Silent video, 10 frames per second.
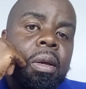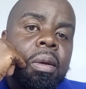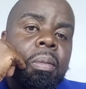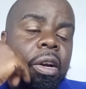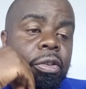
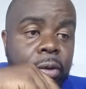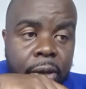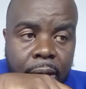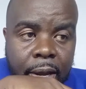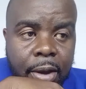But you
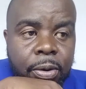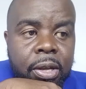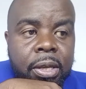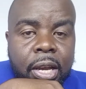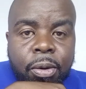see here, we are
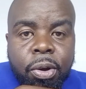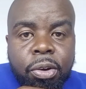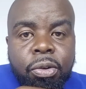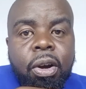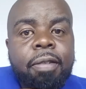saying when
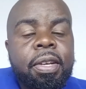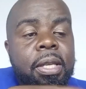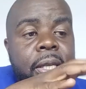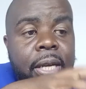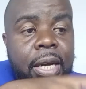you're having
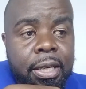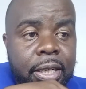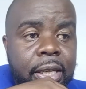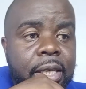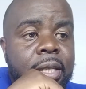these heart
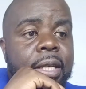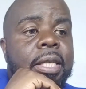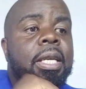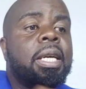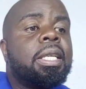diseases,
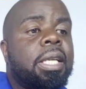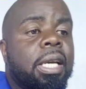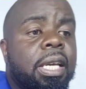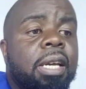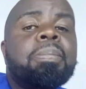
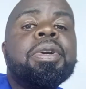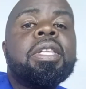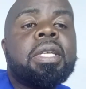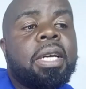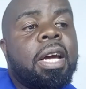taking
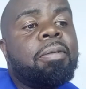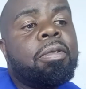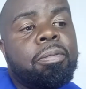prescribed